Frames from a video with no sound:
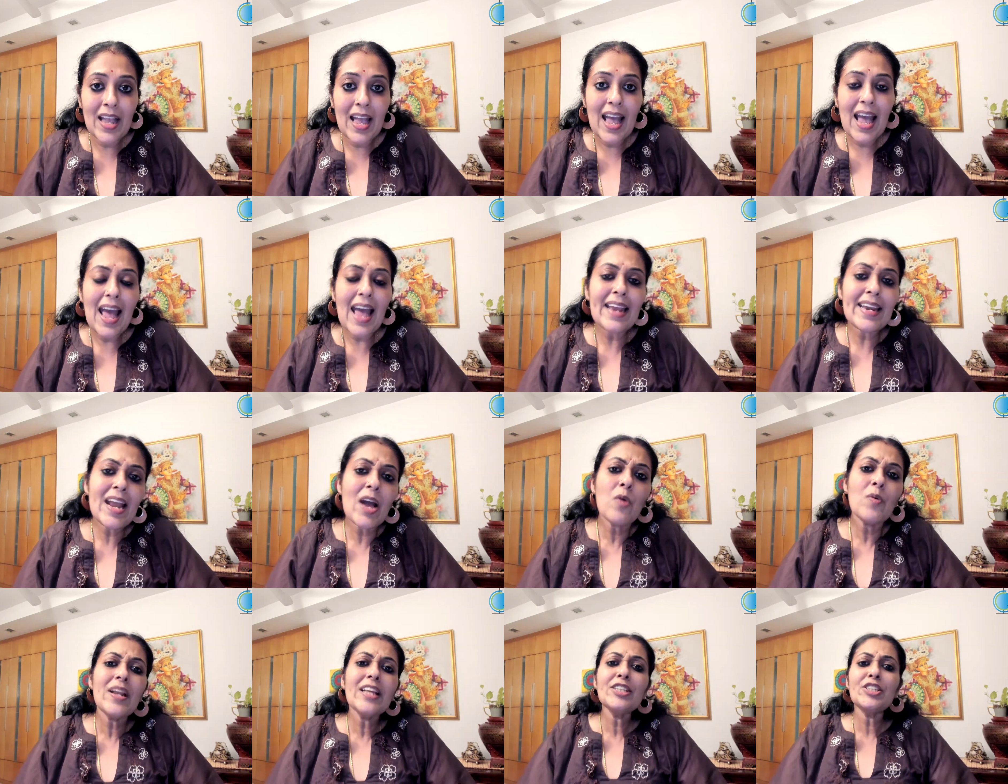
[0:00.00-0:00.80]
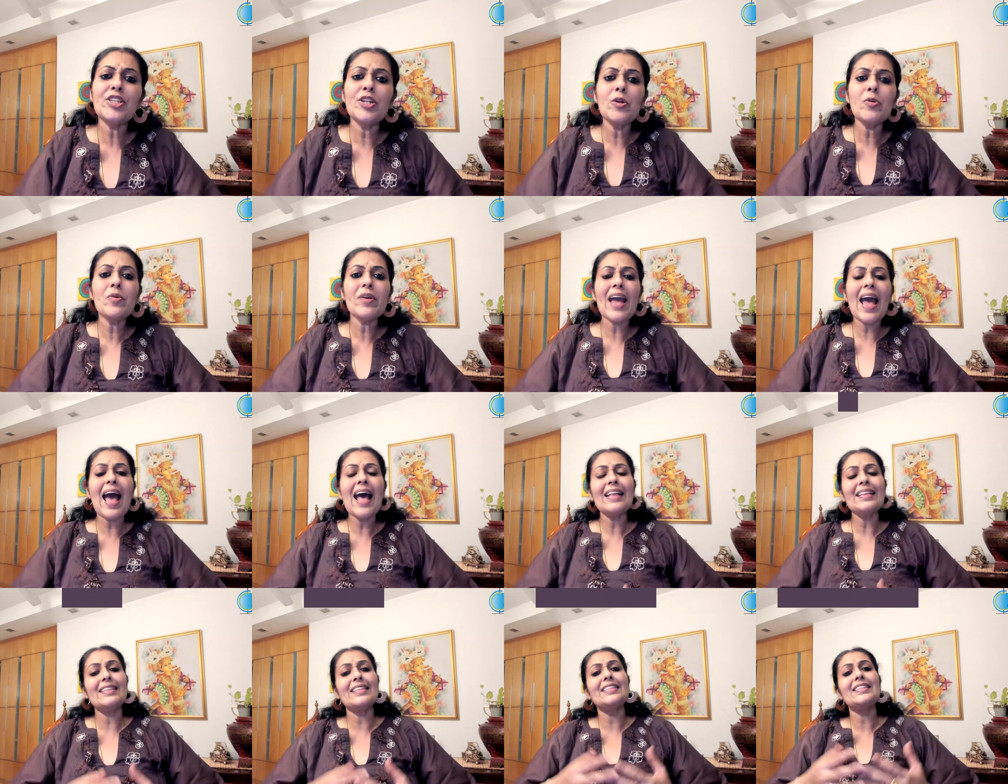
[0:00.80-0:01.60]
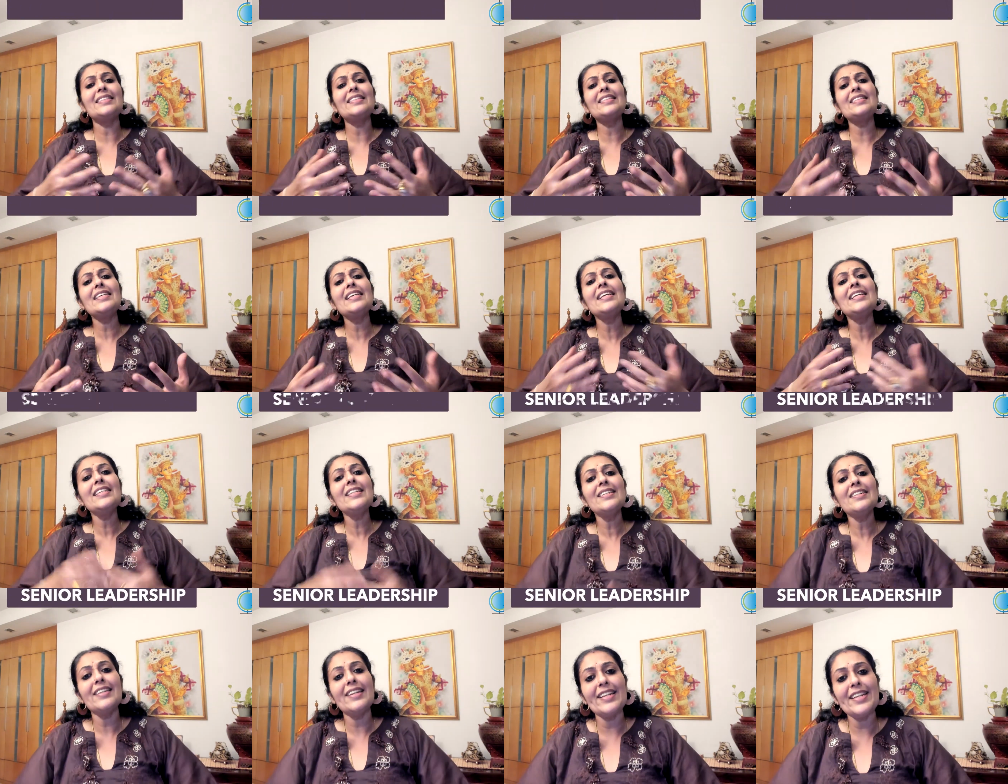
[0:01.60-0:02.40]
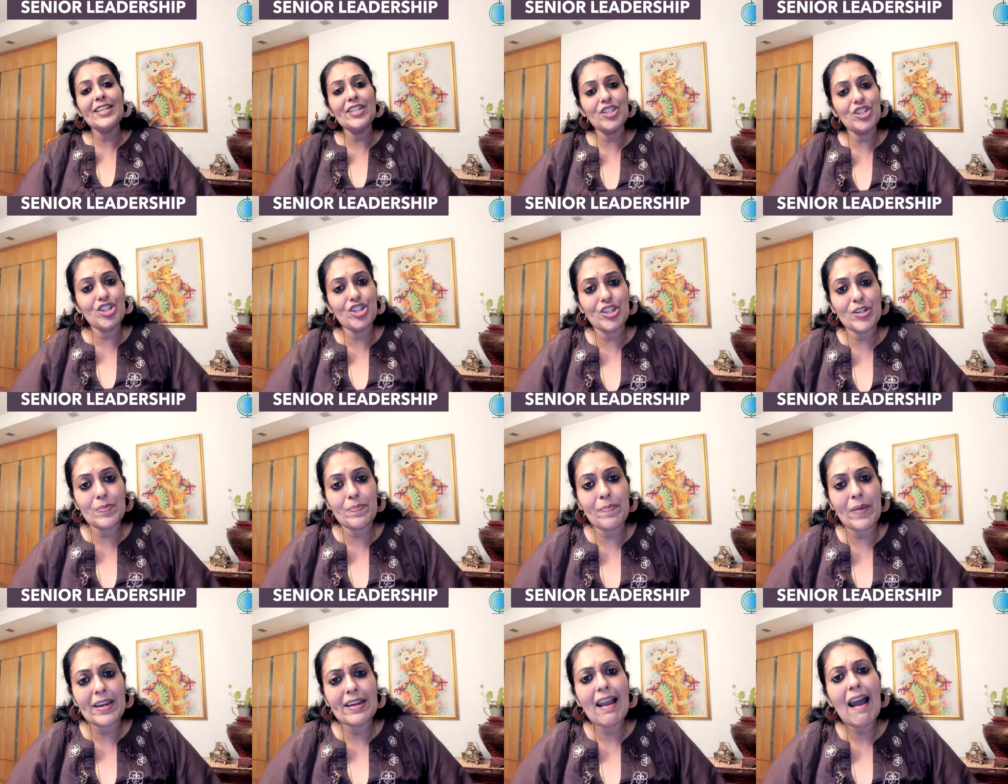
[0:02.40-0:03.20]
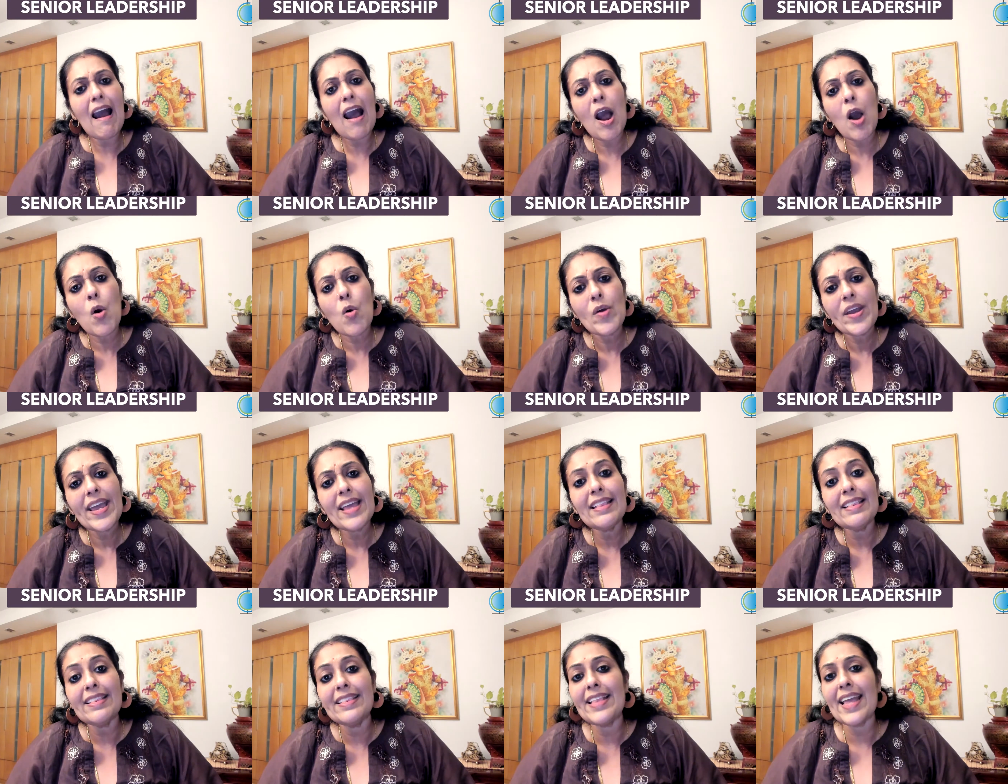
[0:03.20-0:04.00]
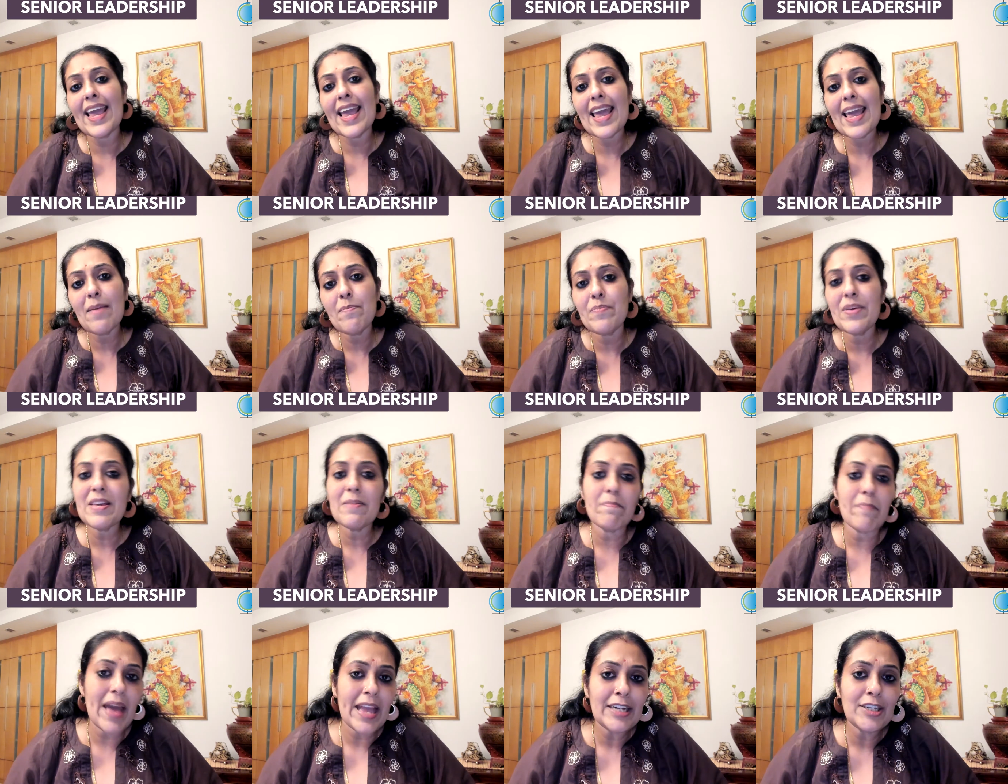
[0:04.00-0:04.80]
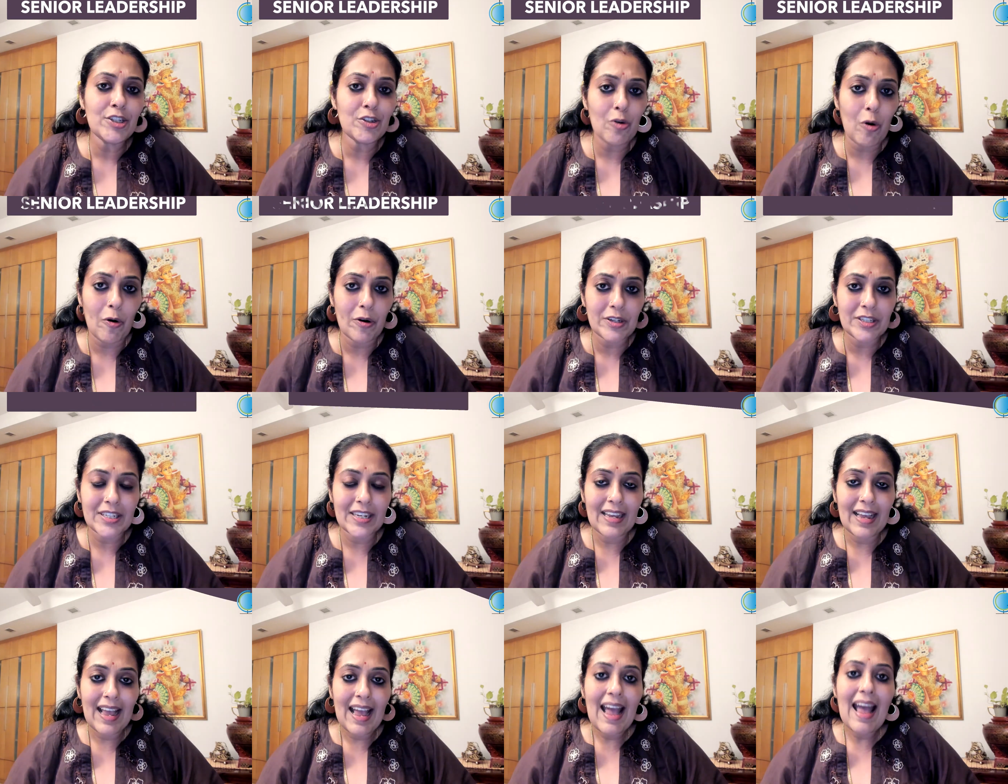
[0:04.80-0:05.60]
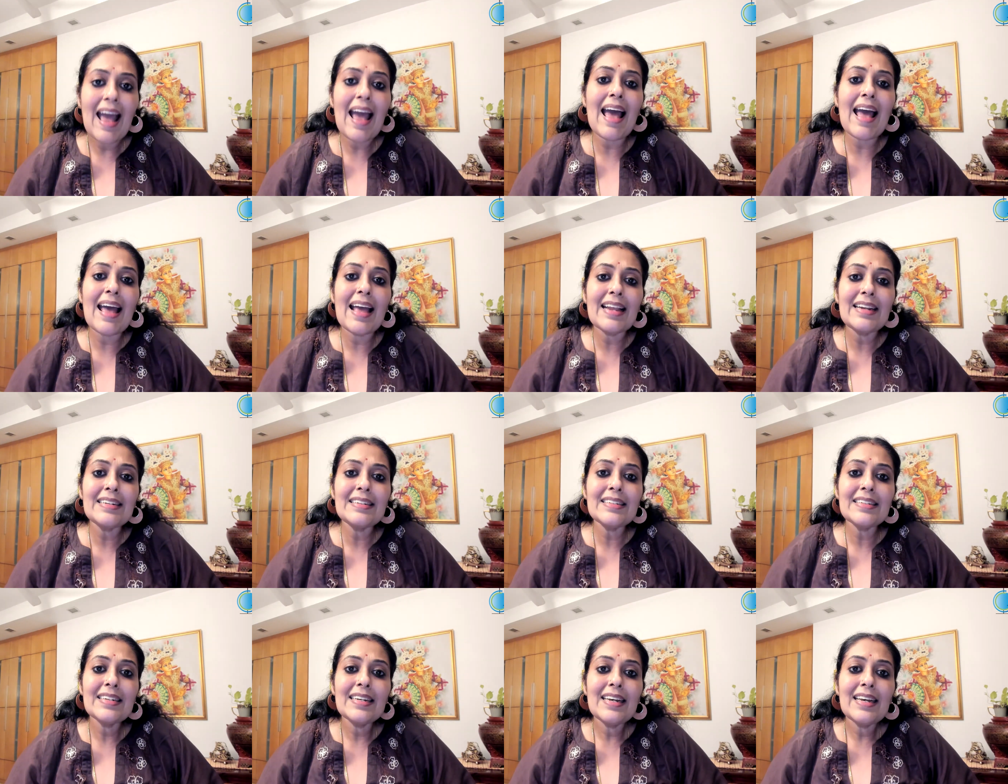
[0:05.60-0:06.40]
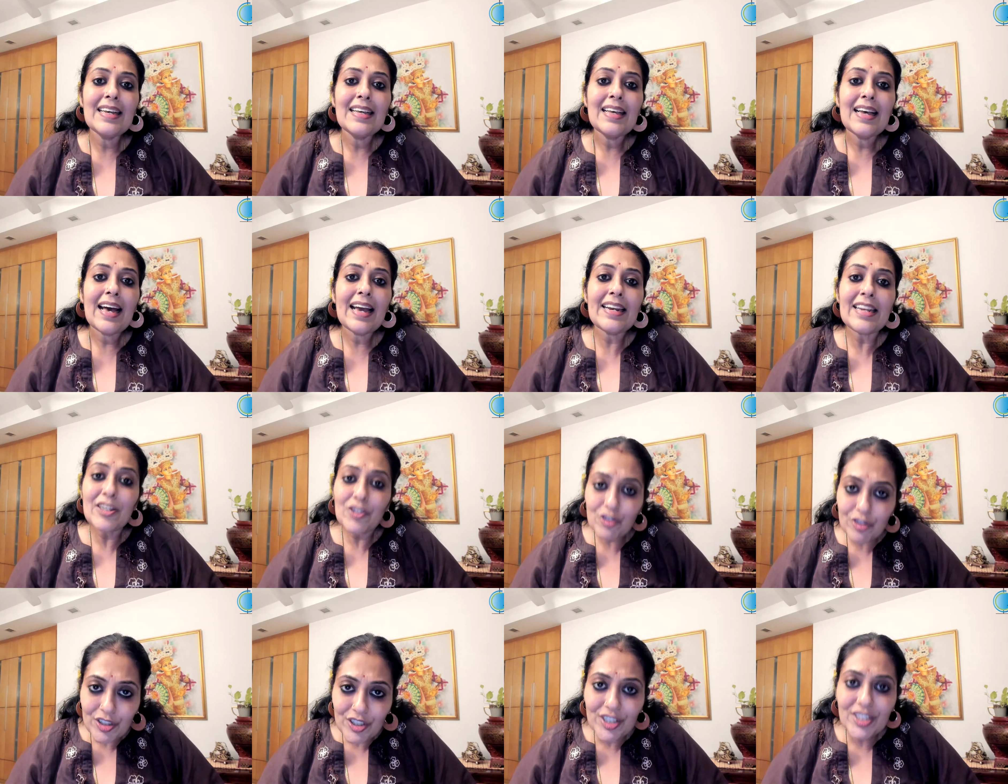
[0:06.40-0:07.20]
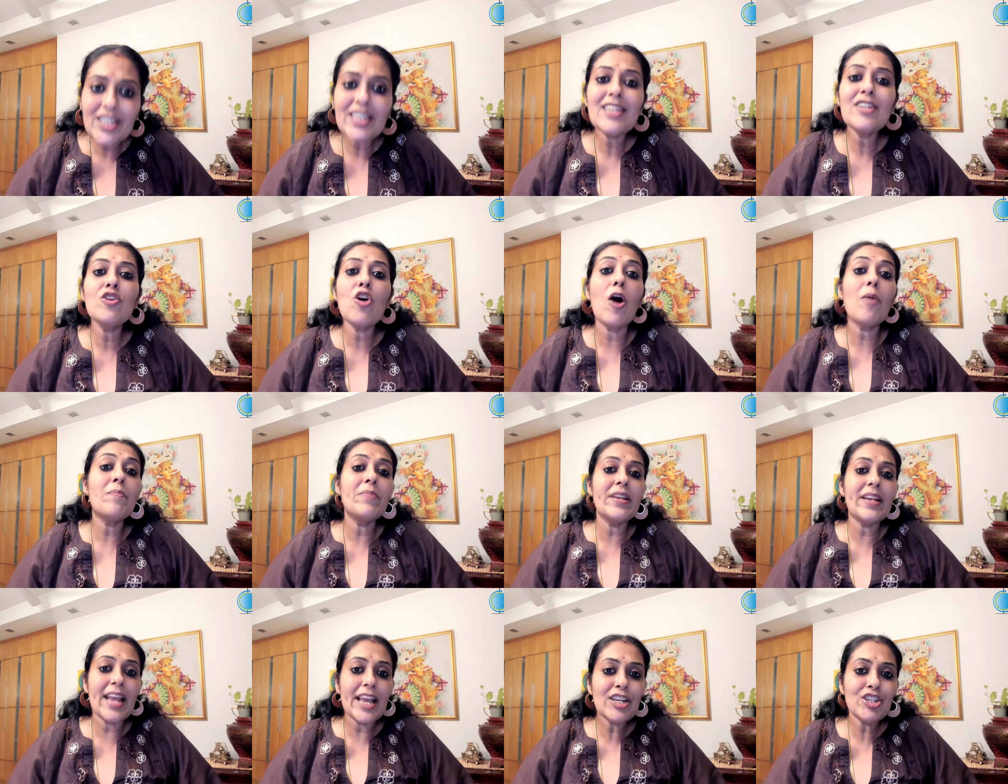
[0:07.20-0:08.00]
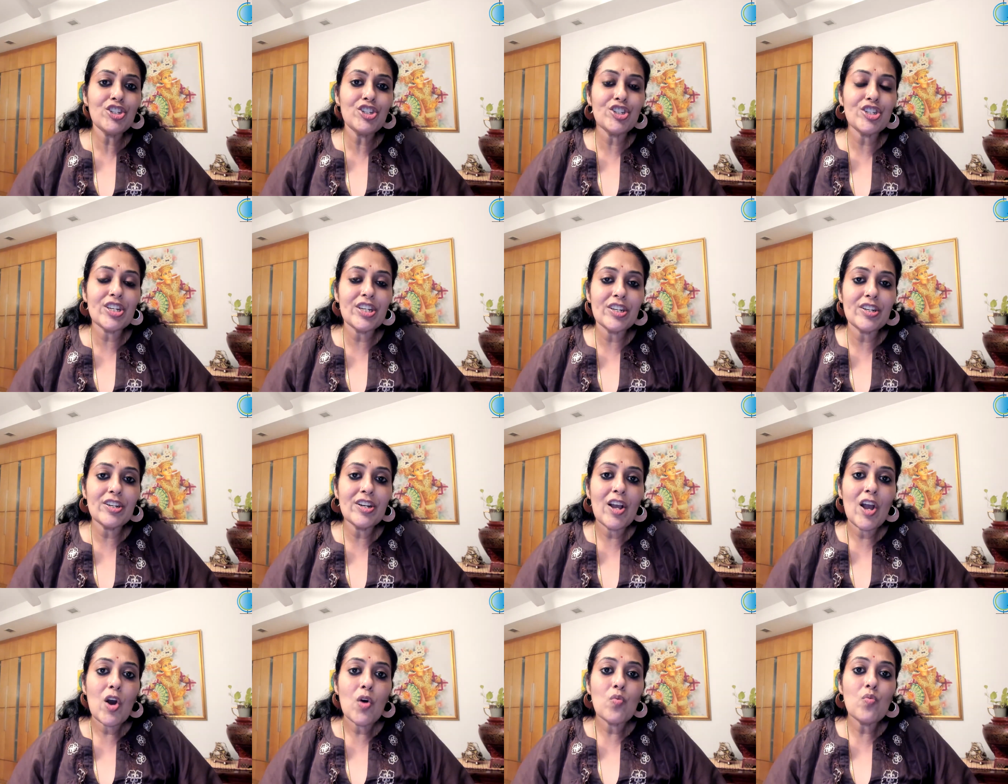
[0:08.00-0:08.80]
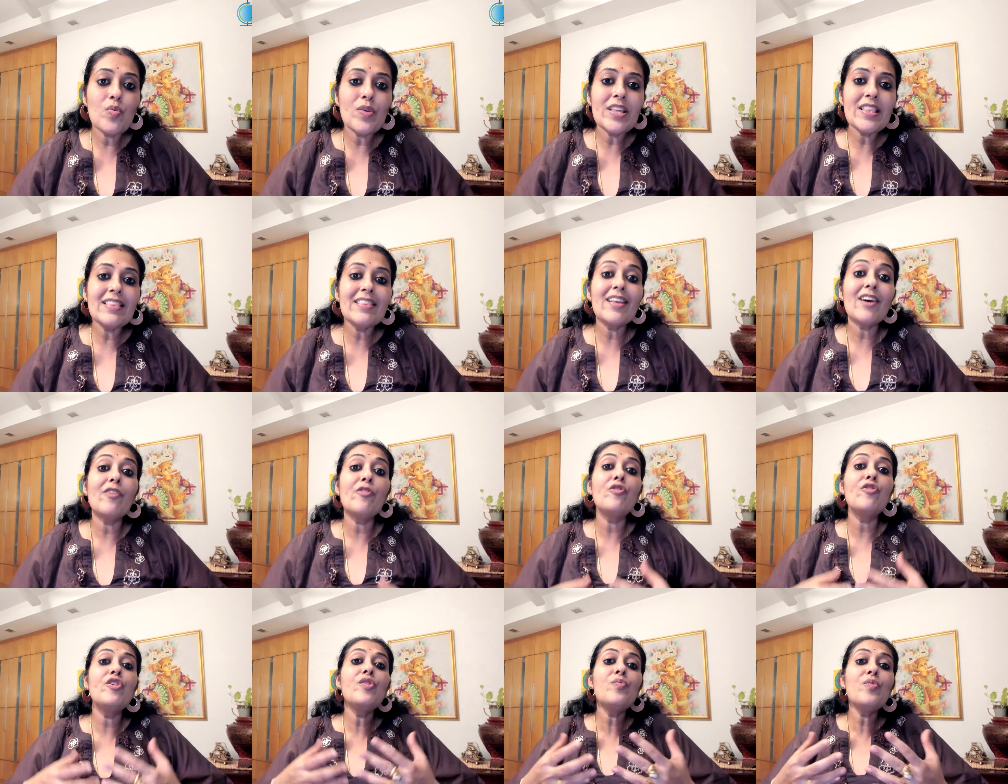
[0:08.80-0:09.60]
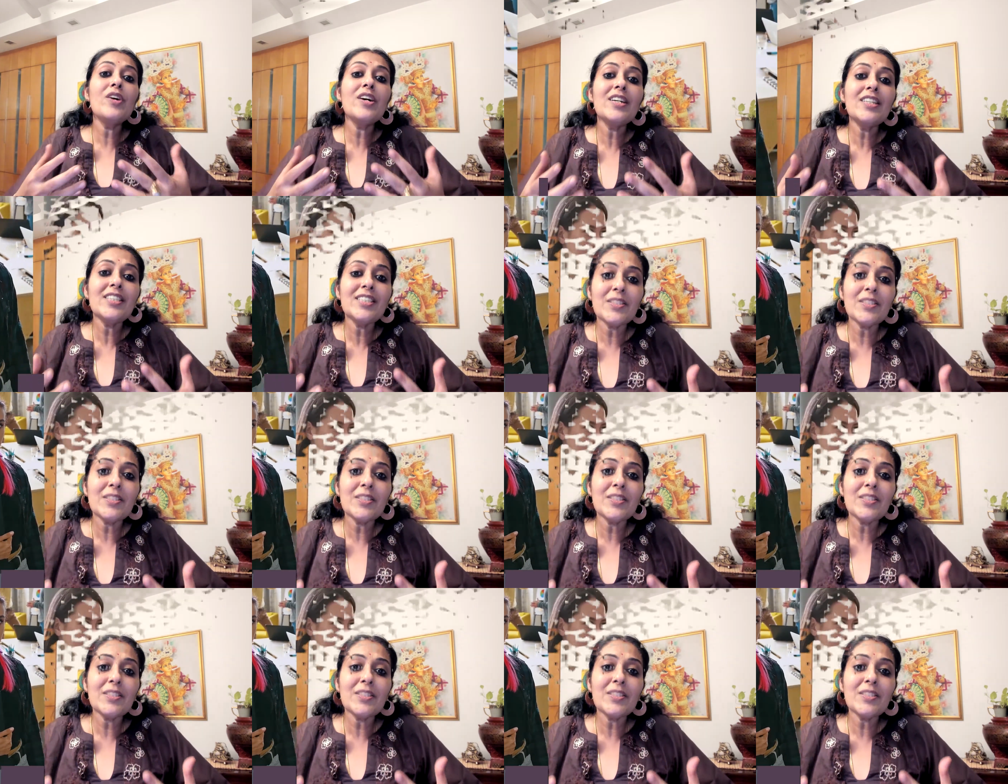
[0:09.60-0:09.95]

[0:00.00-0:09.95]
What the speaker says: And now let's look at the senior leadership and how can they be mentored. And an interesting combination with reverse